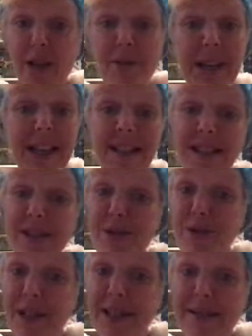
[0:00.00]
but I still
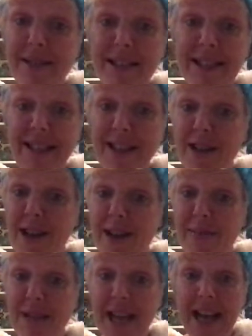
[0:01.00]
want to take the
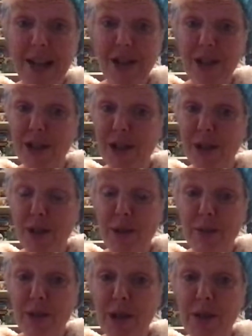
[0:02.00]
time to actually show
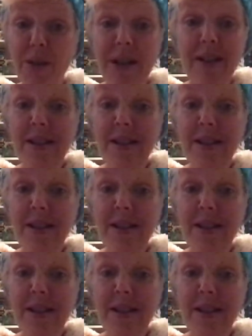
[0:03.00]
them to you.